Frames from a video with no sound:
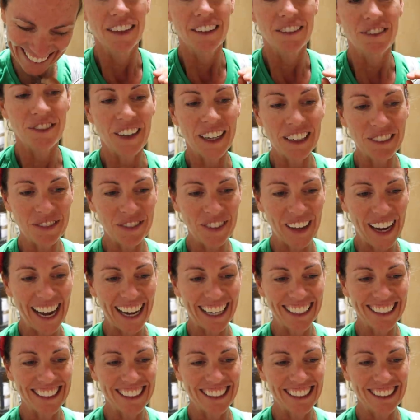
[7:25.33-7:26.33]
Fun
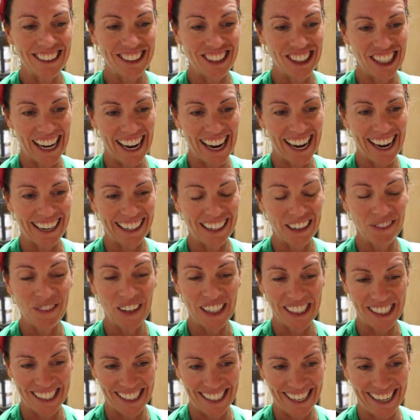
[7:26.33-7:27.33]
fact, Jack,
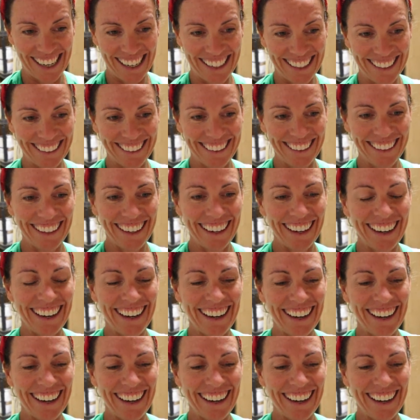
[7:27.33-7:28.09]
my son,